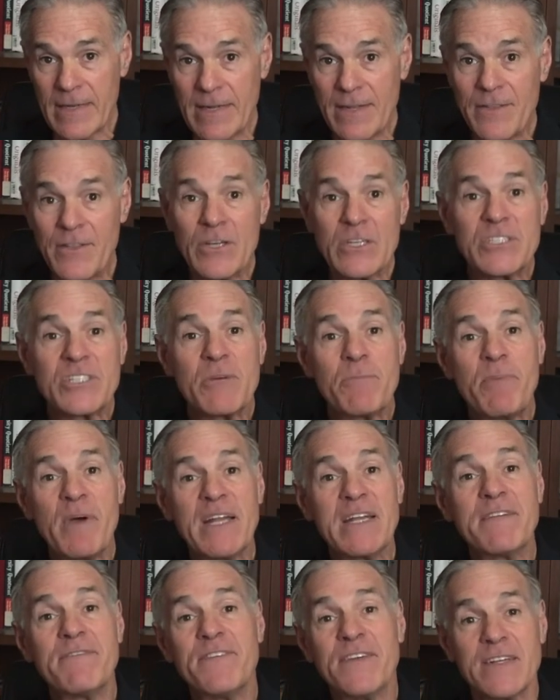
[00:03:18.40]
There's a
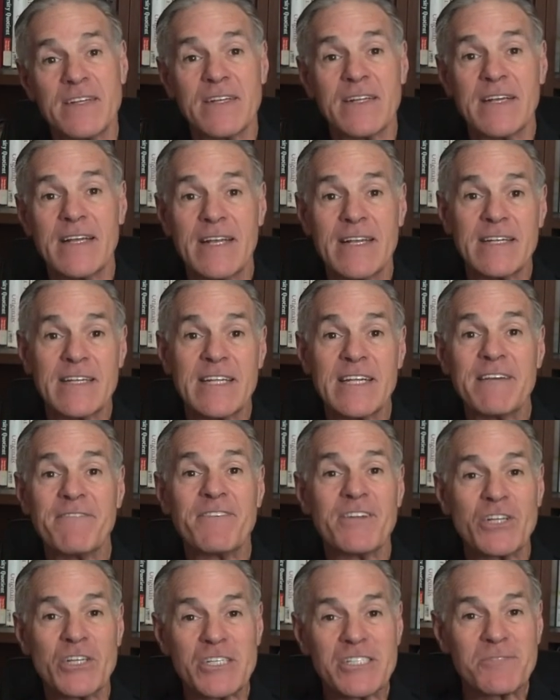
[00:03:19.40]
benefit in
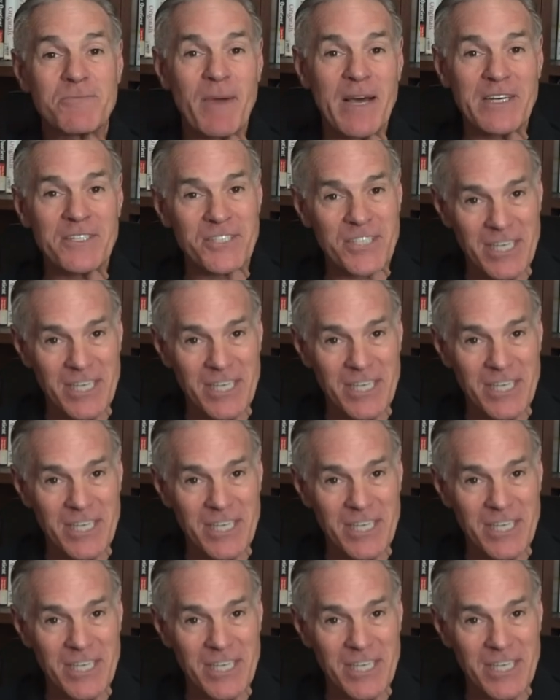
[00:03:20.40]
giving your spouse